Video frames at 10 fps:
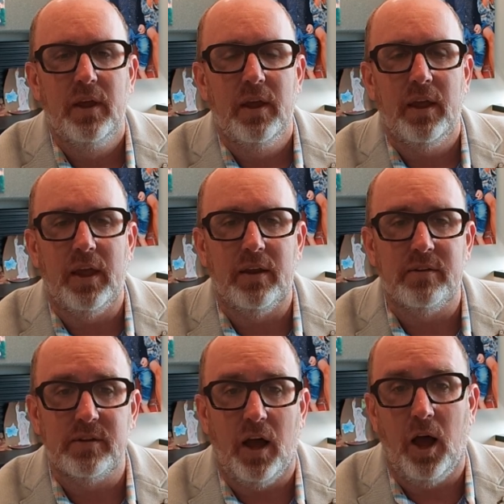
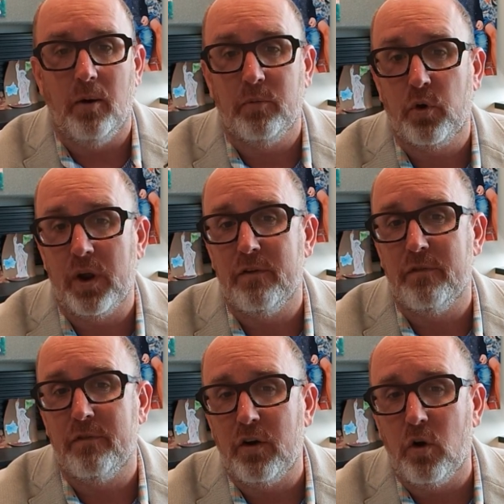It created
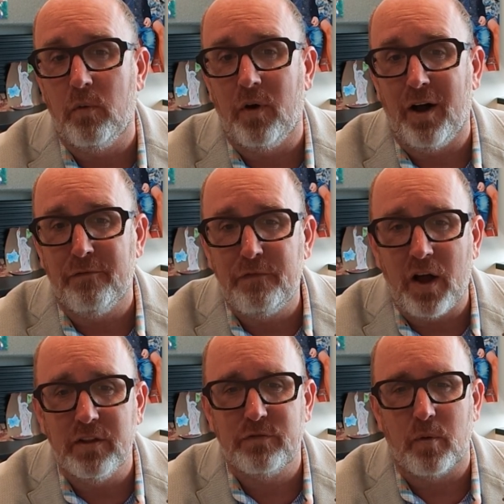federal
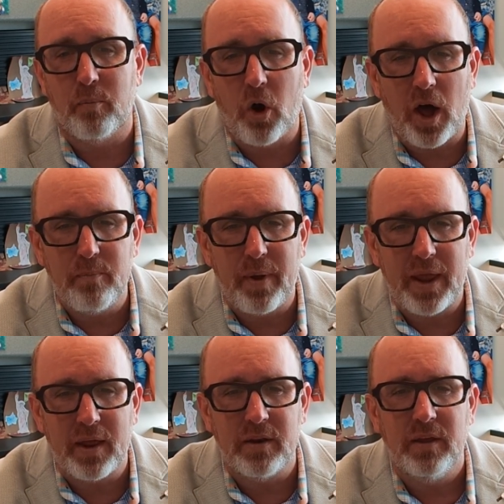funds for
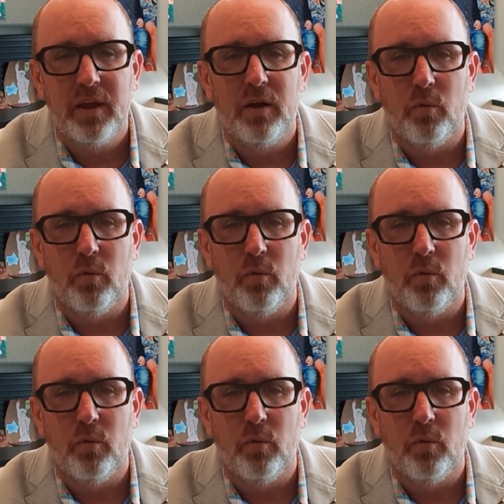broadband,